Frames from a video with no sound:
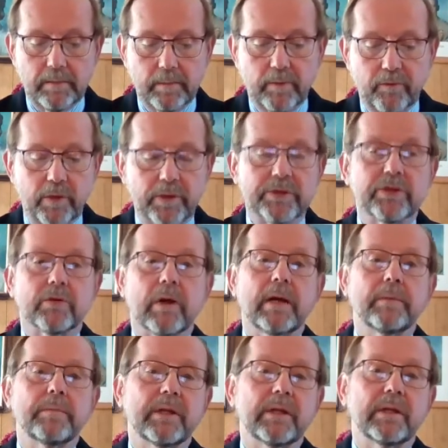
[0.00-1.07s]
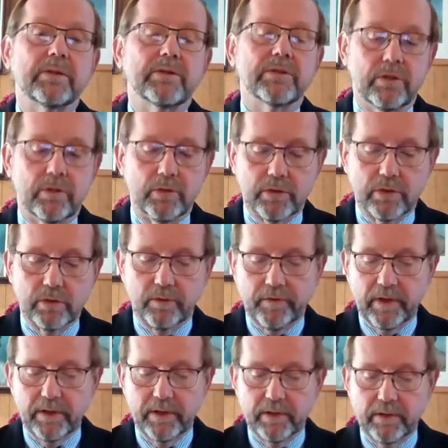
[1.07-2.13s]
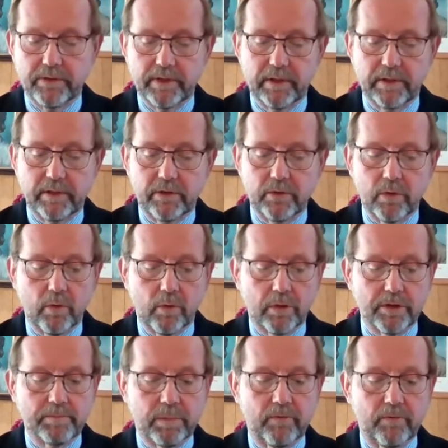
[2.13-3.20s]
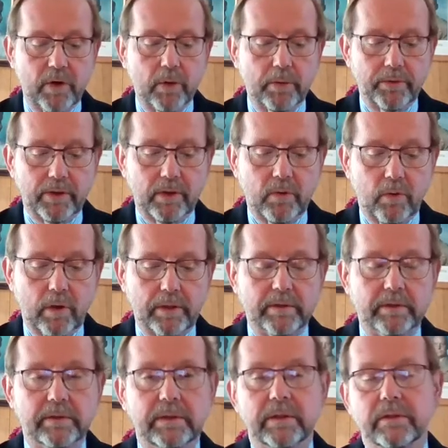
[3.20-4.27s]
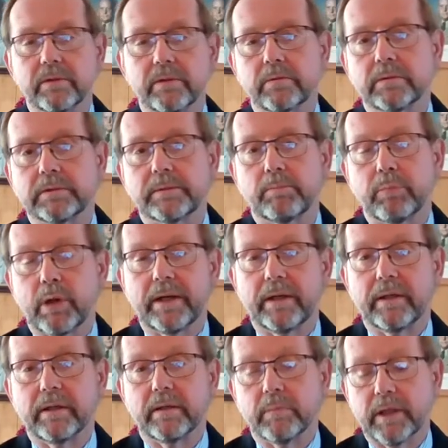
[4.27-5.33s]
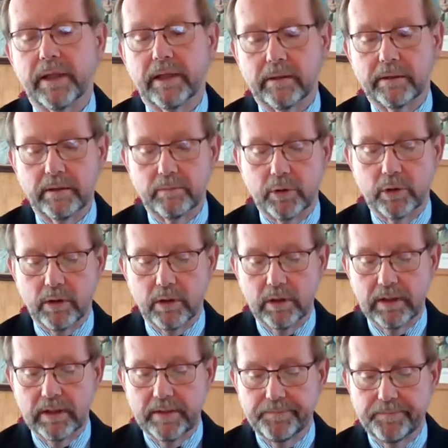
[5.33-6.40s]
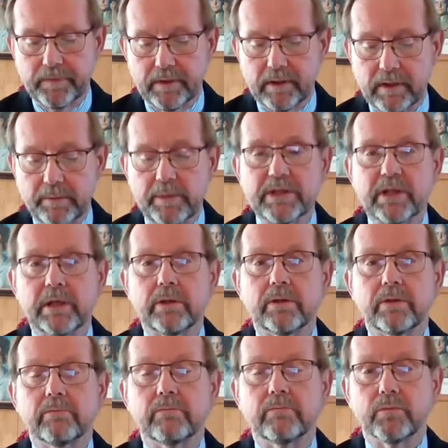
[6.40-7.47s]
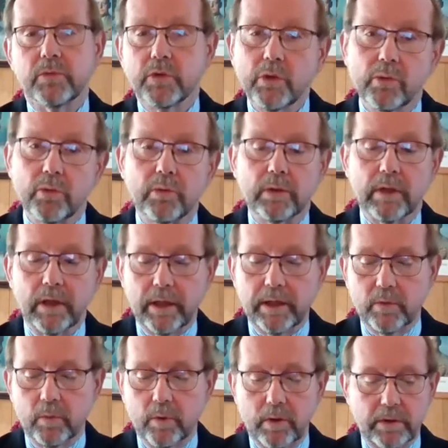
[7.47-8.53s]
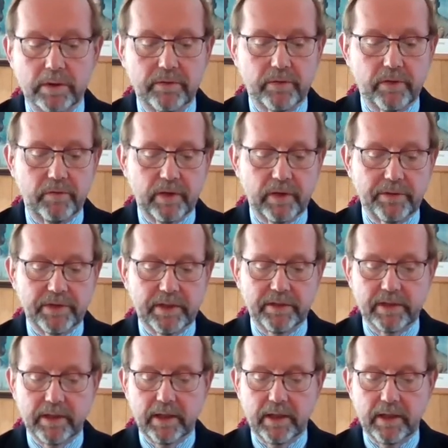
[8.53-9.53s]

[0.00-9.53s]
Before describing the institutional failures that in due course provoked the court into Apprendi and Blakely and Booker, let me say two kind words for the federal sentencing